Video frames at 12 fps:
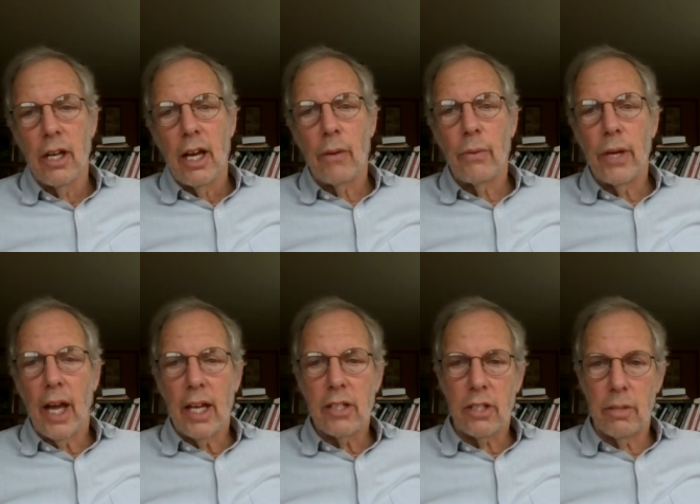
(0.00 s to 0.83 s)
And we
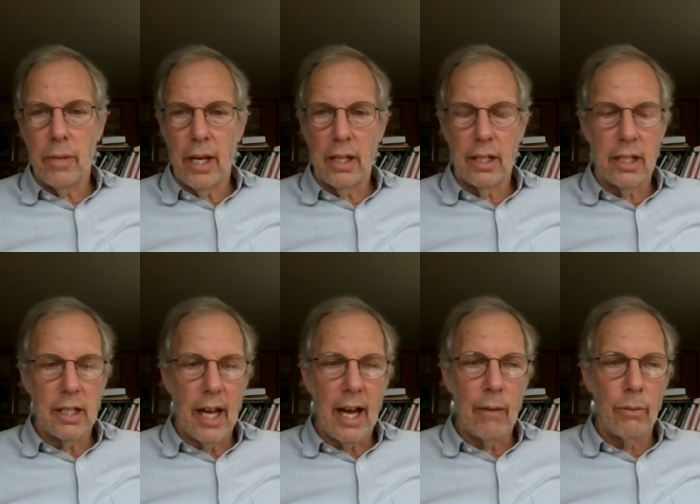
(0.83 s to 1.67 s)
estimate that
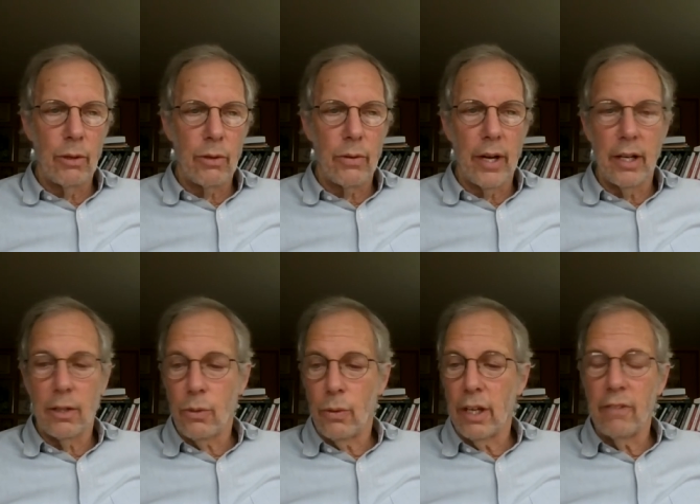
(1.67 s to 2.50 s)
that will create
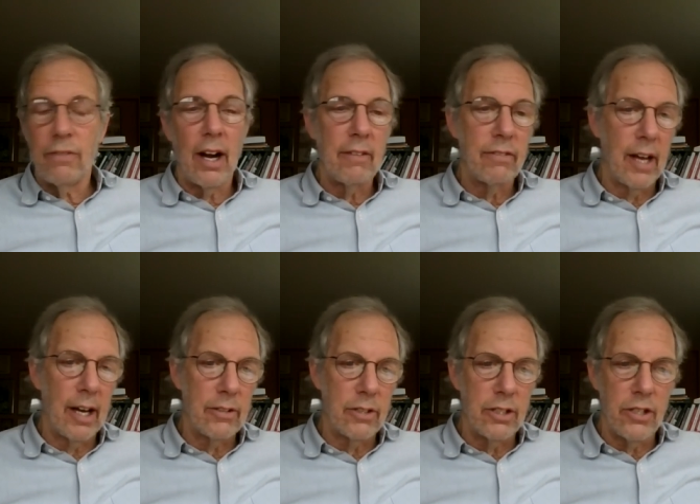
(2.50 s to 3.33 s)

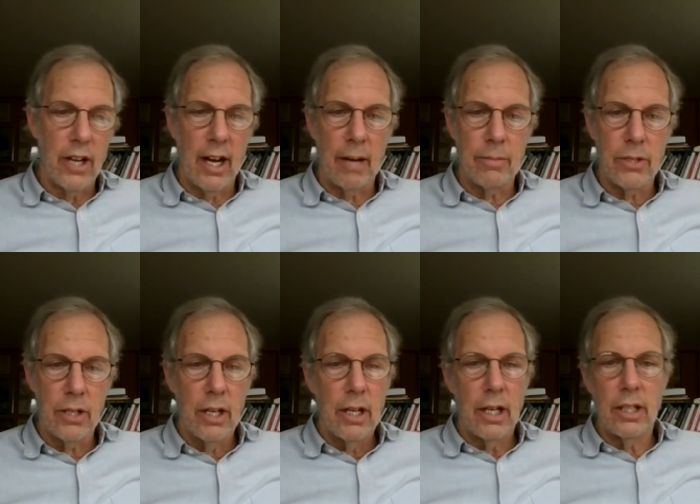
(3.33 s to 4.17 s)
25,000 jobs
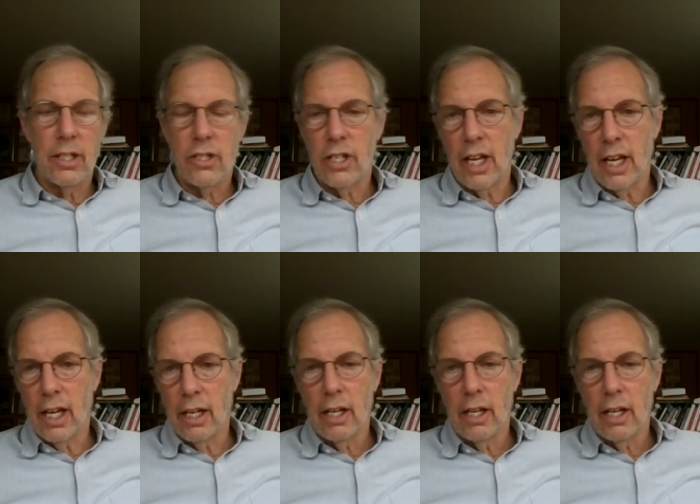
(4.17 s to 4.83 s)
in the state.